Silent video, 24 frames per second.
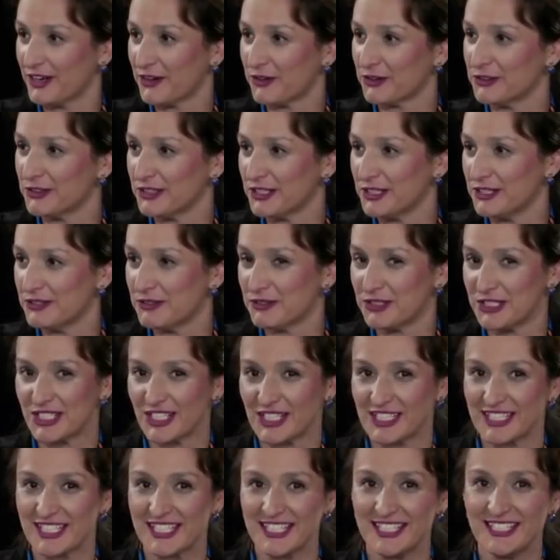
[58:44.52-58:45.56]
continue
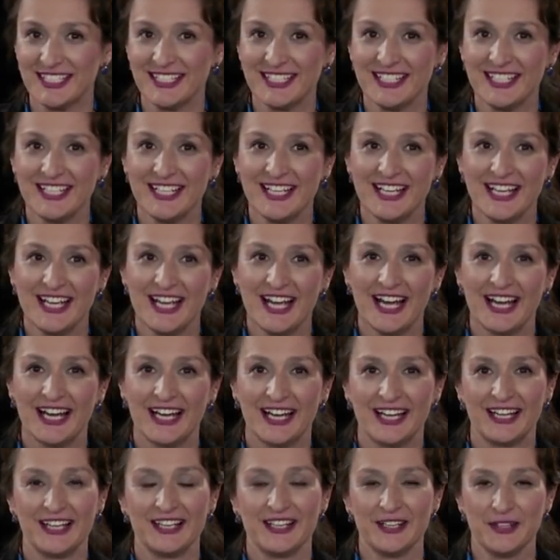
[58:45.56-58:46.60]
discussing.
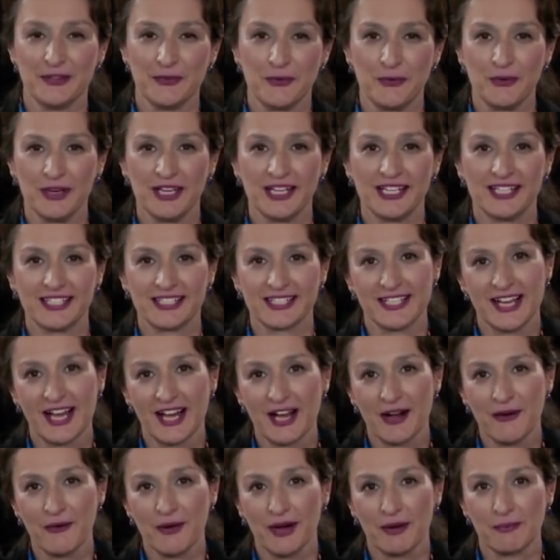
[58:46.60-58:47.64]
And we are
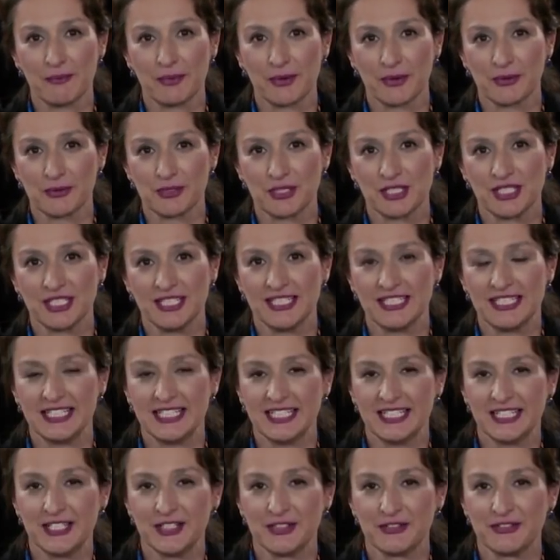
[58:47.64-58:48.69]
now approaching
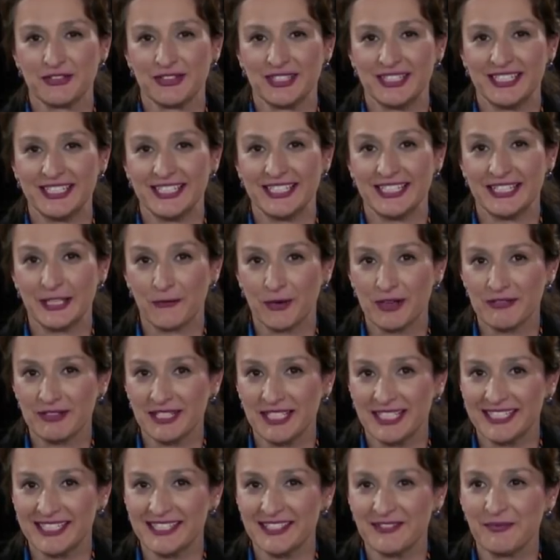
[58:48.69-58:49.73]
the end of the
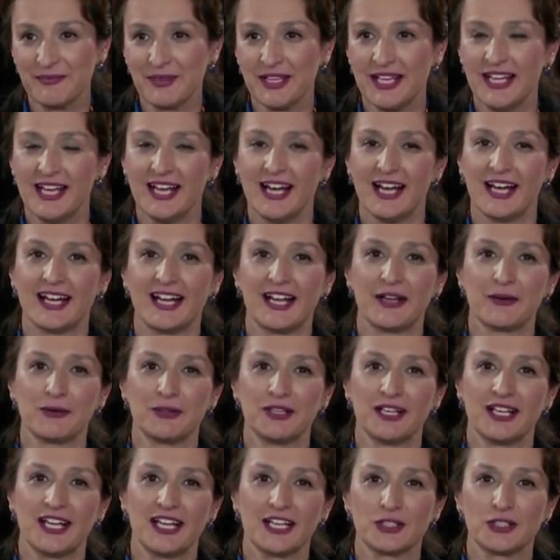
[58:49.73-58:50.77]
webinar. And I would
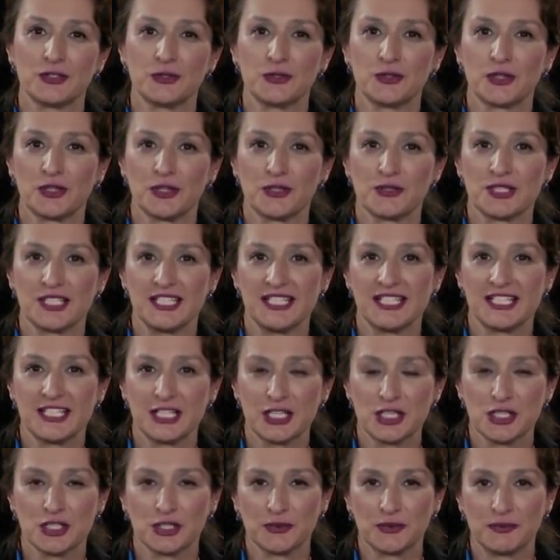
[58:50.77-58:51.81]
like to close this
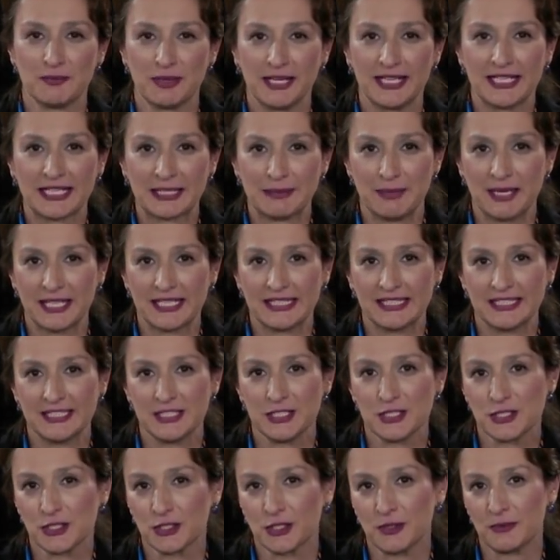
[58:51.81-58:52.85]
session by reminding
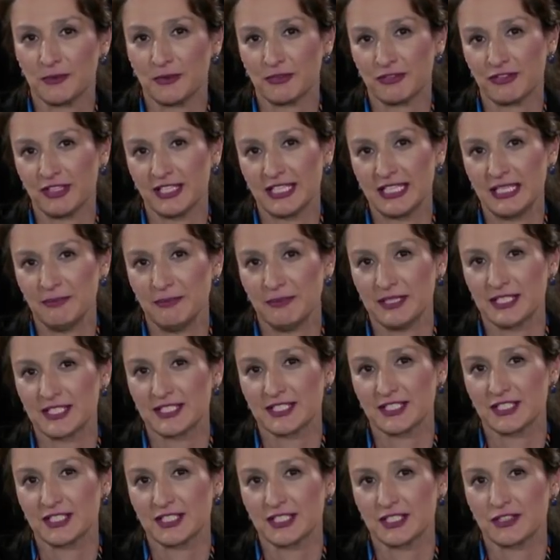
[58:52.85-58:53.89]
some of the key
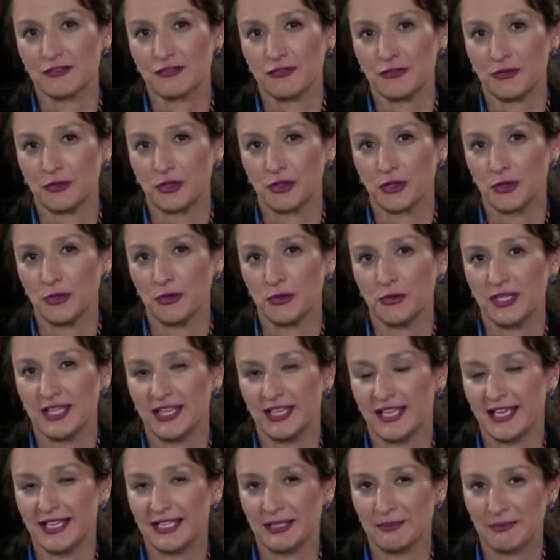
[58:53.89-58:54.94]
messages for you in
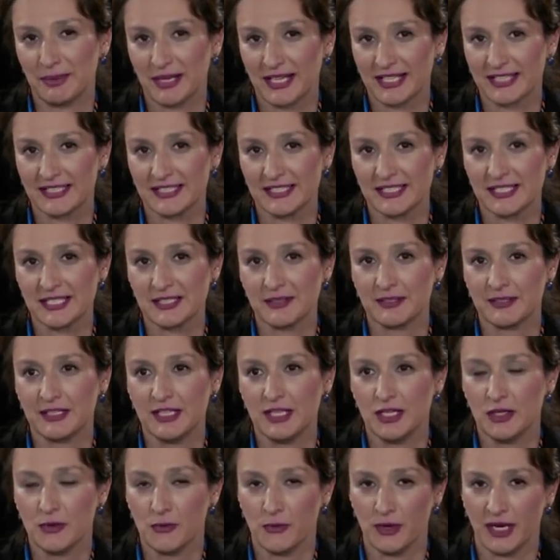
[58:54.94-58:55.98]
daily practice.
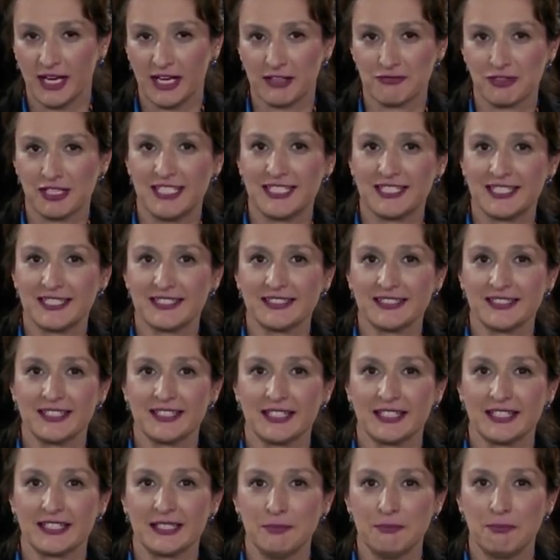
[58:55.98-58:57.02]
We have learned
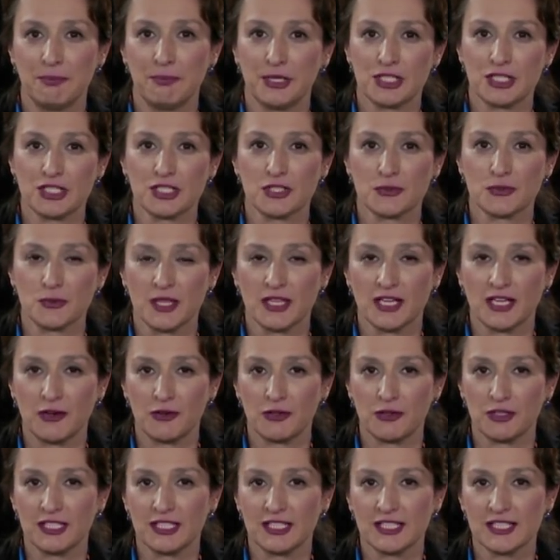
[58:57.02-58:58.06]
that in patients with
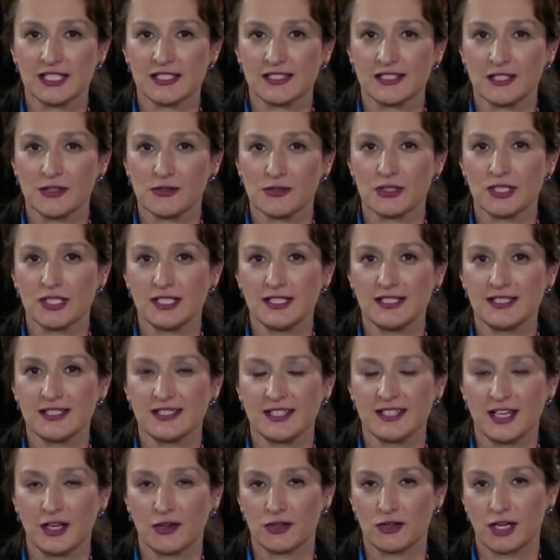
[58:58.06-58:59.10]
aortic stenosis,
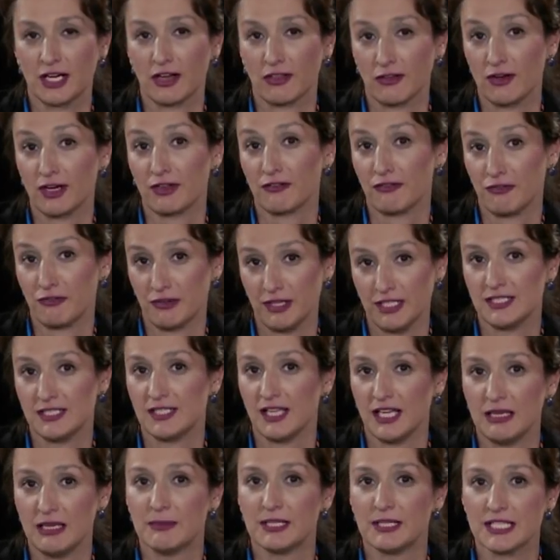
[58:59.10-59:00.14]
echocardiography is the
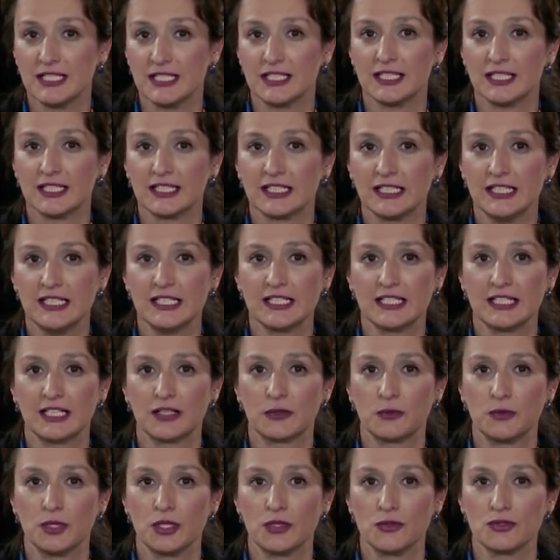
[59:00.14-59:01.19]
imaging technique that
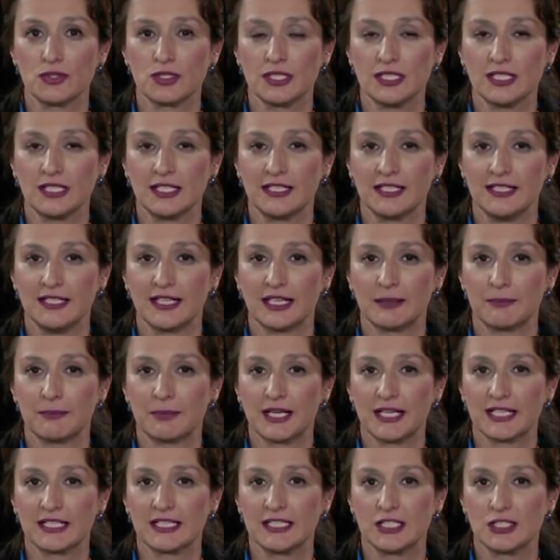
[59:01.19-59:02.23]
we use in clinical
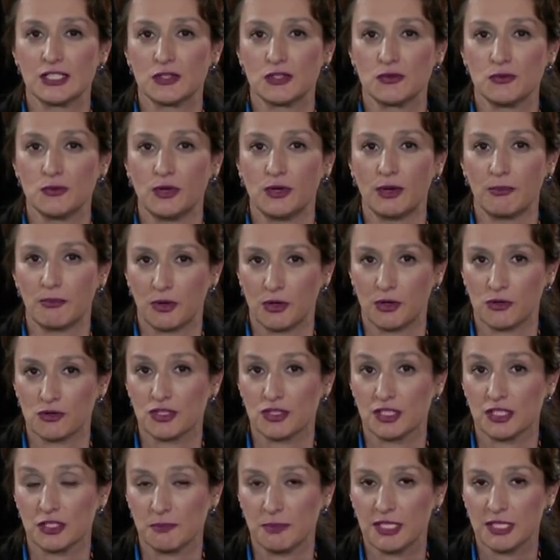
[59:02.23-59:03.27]
practice to approach
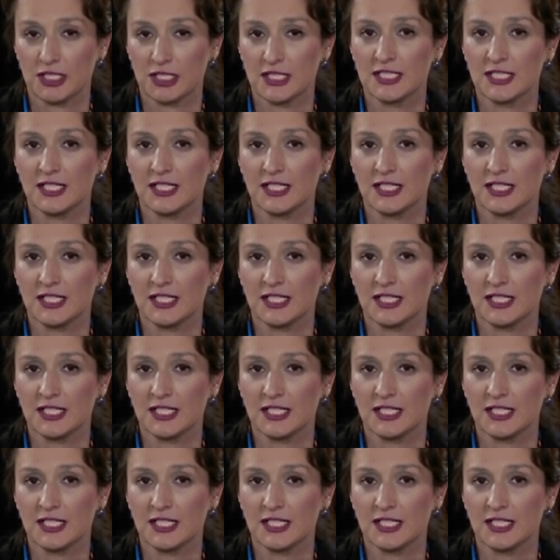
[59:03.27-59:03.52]
these patients